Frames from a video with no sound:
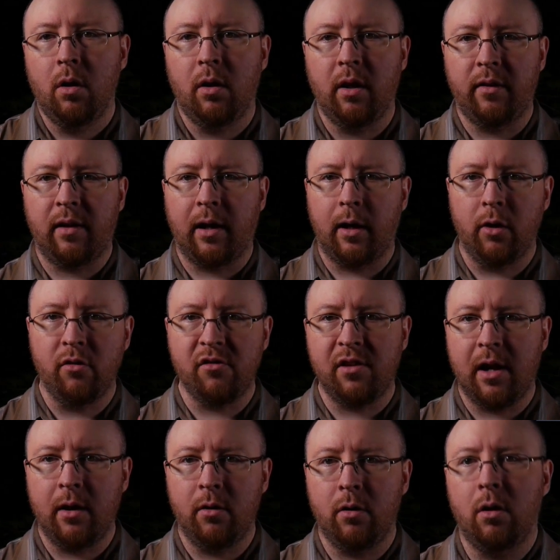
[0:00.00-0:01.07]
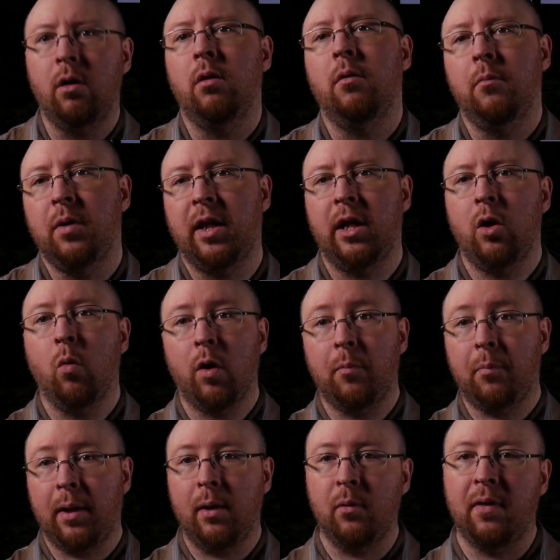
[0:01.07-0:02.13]
That's like your standard, but then you want
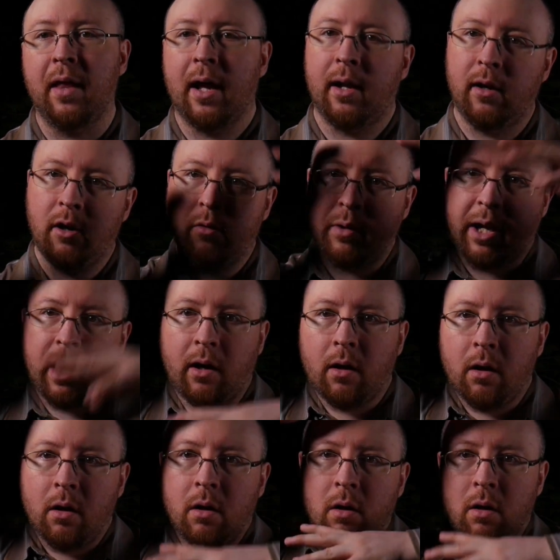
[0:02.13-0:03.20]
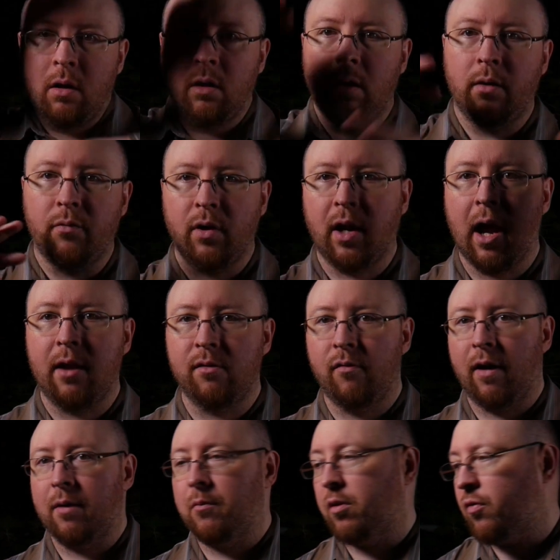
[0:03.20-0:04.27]
to play with that and create different kinds of
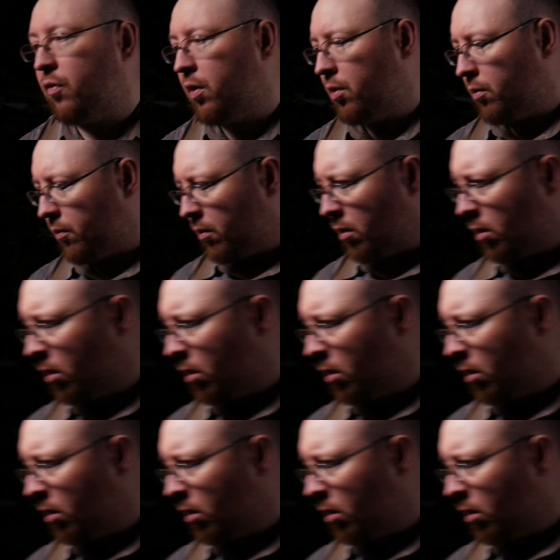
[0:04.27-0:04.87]
atmospheres.